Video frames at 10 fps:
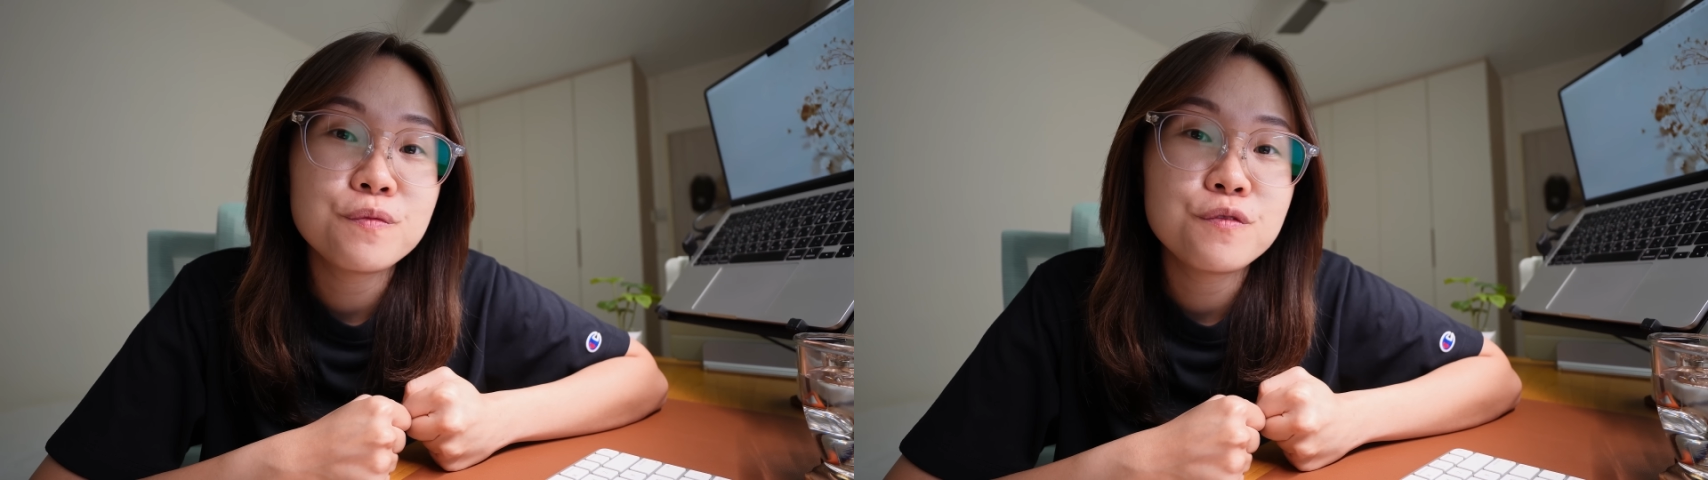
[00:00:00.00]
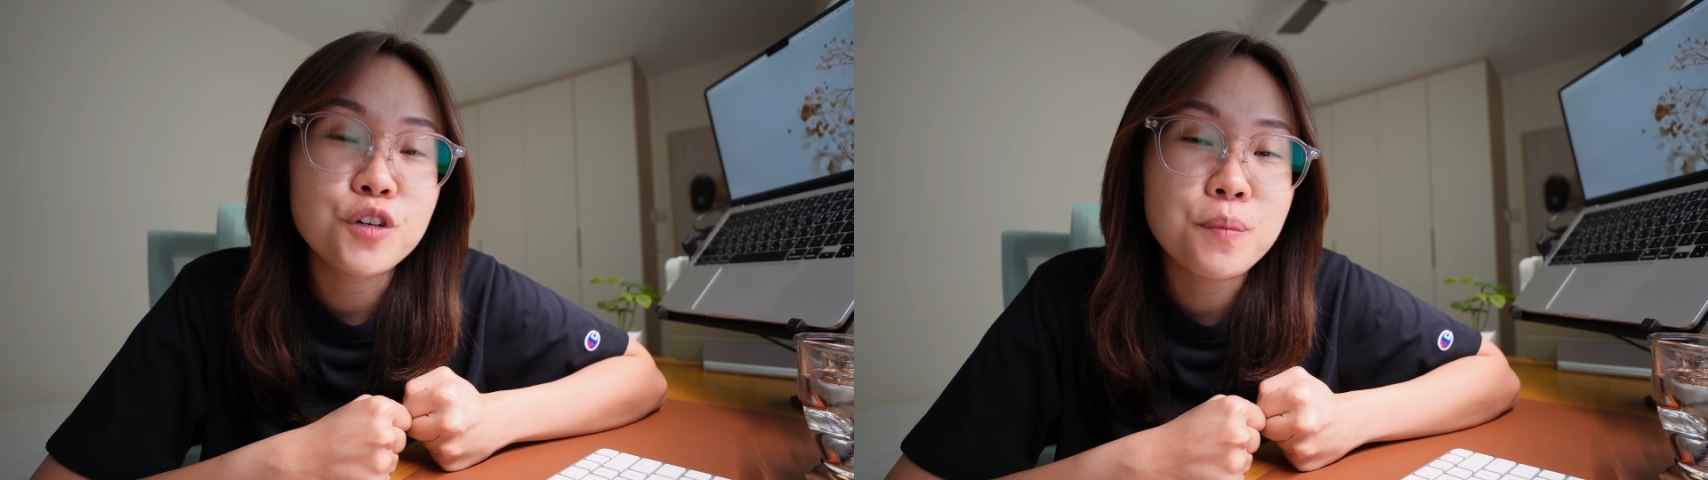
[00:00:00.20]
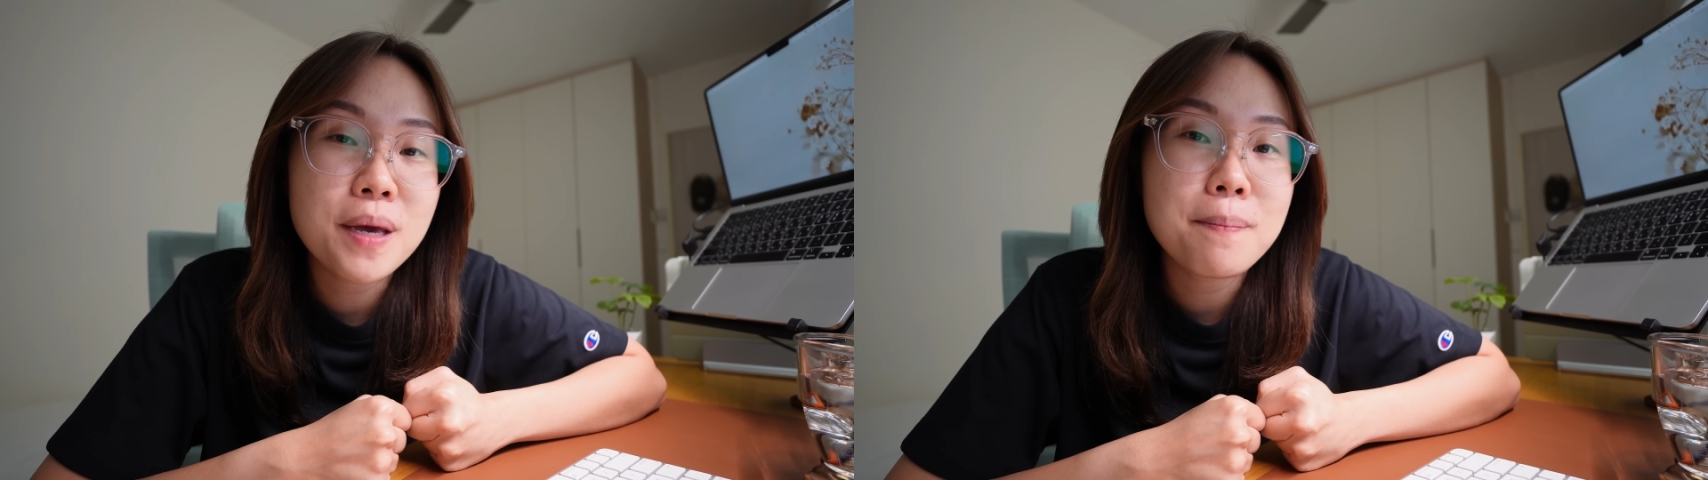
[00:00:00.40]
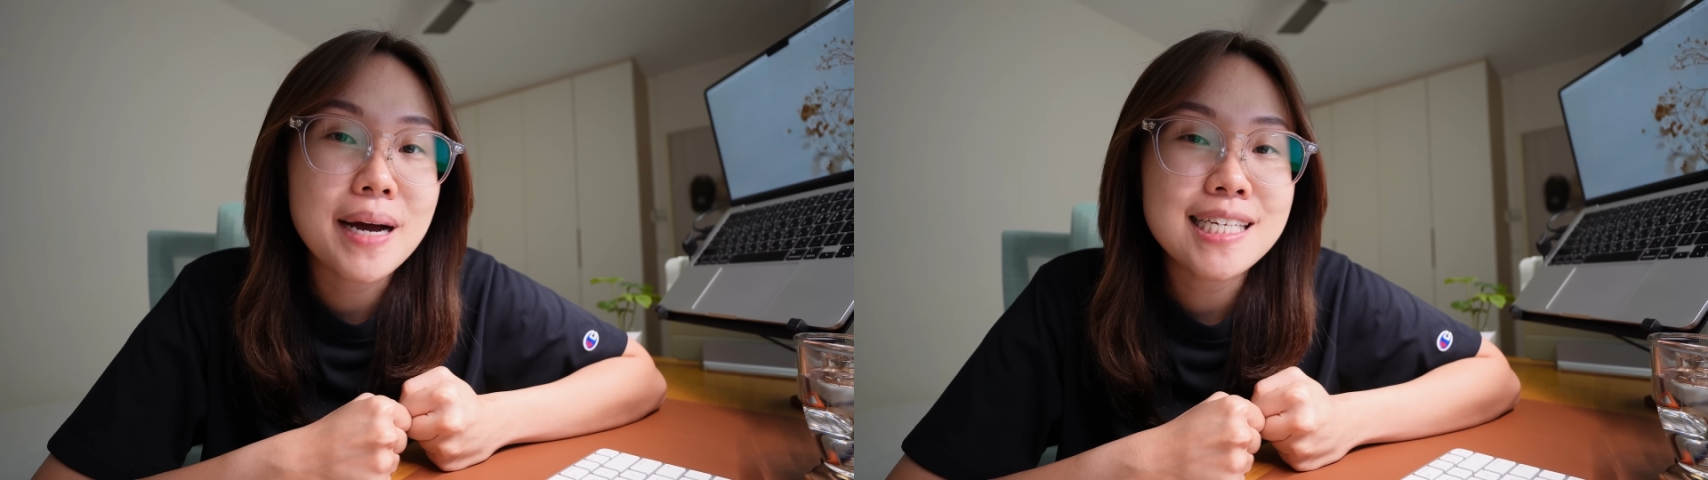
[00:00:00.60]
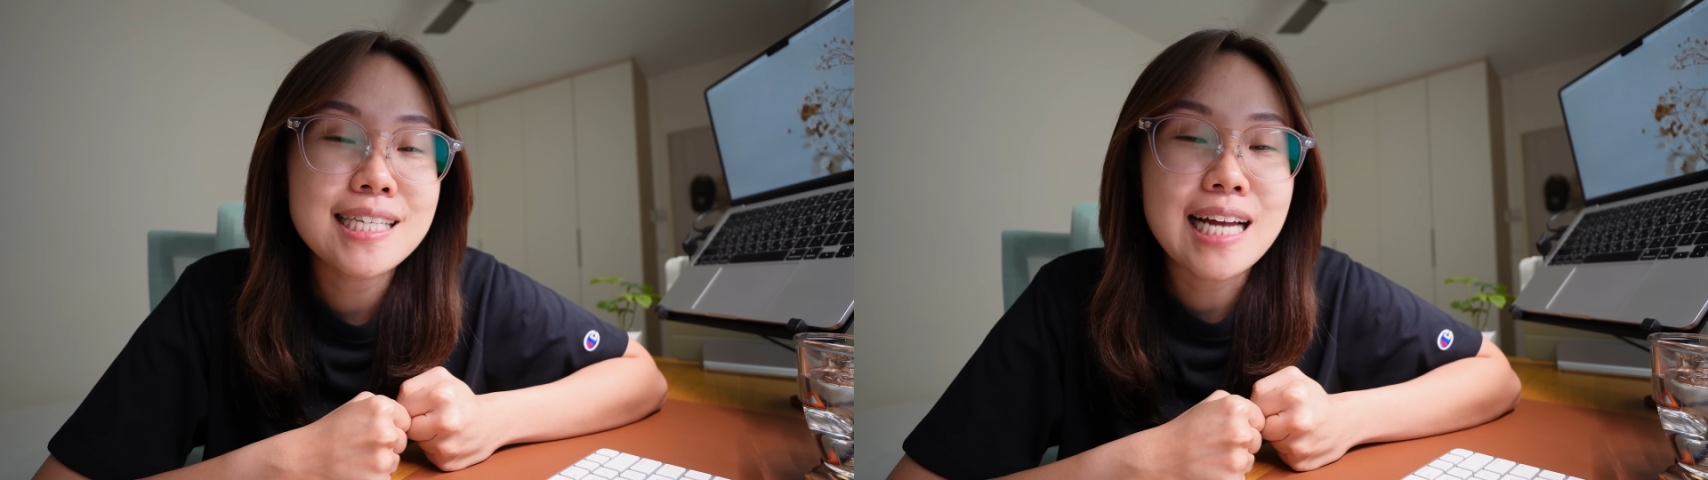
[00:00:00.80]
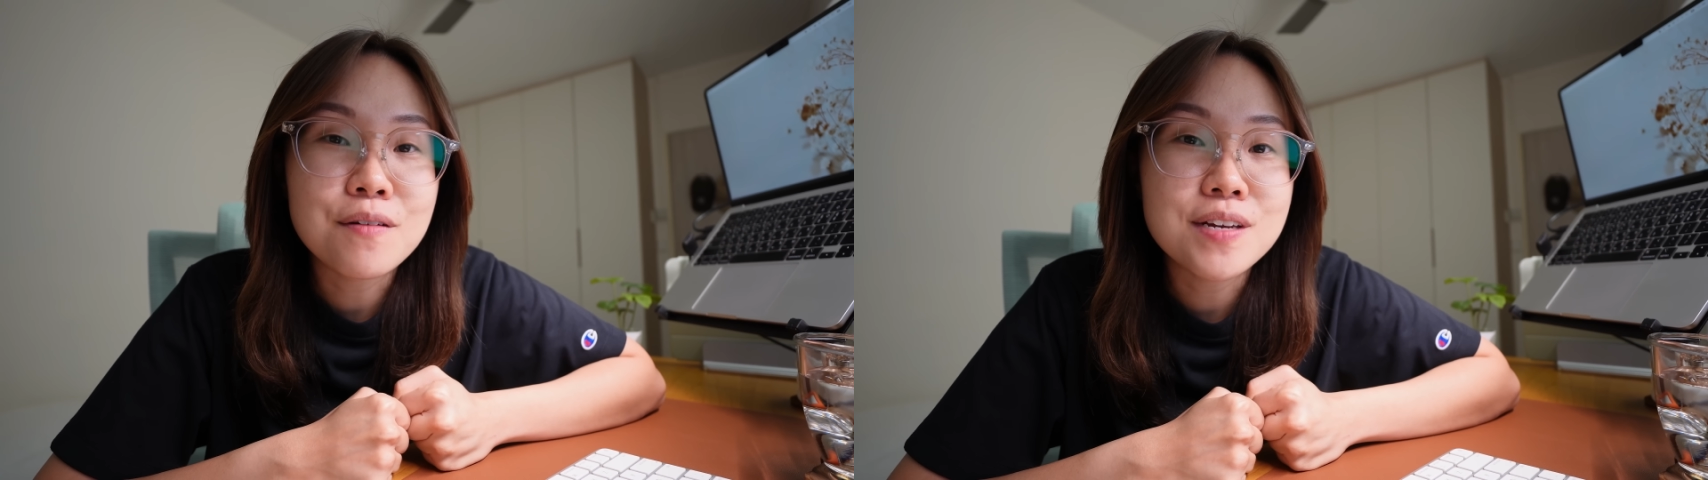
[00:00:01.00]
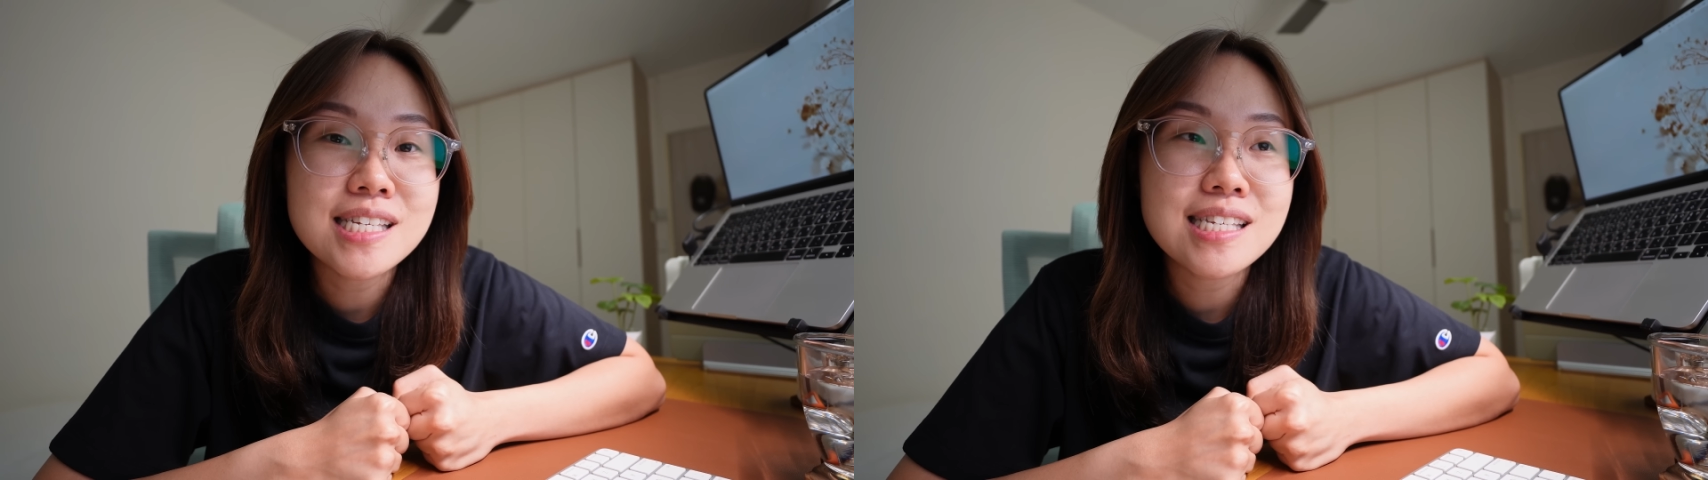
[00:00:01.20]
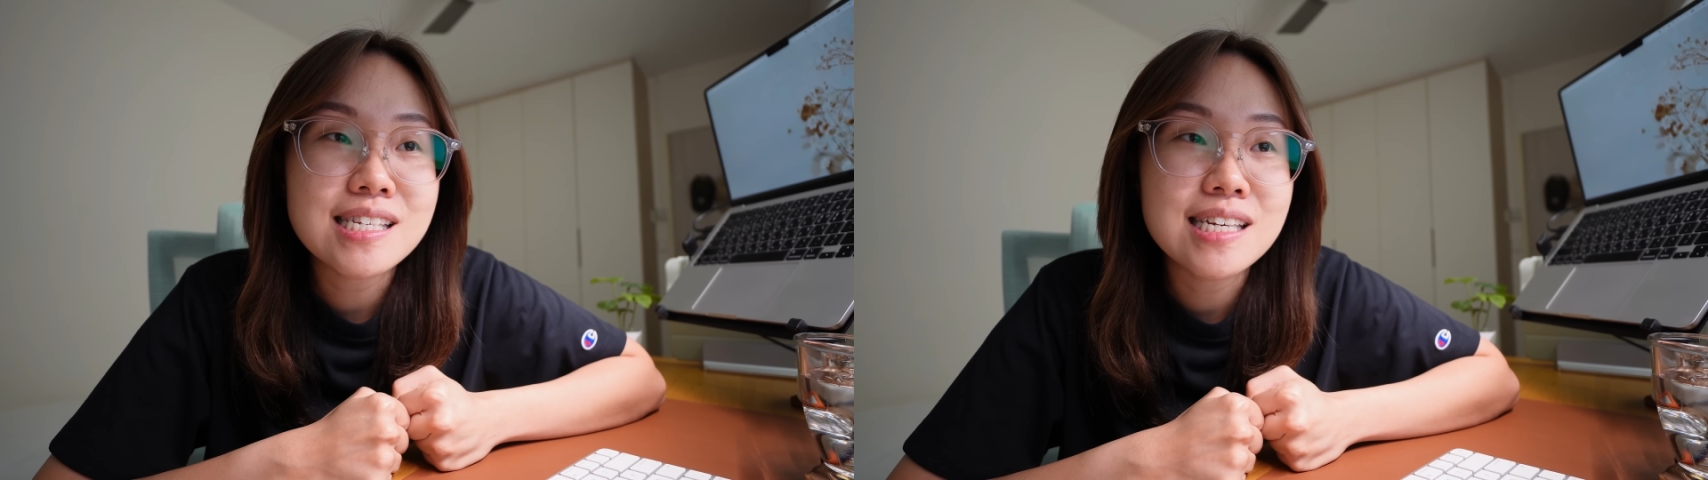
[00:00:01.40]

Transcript: Filming Money Diaries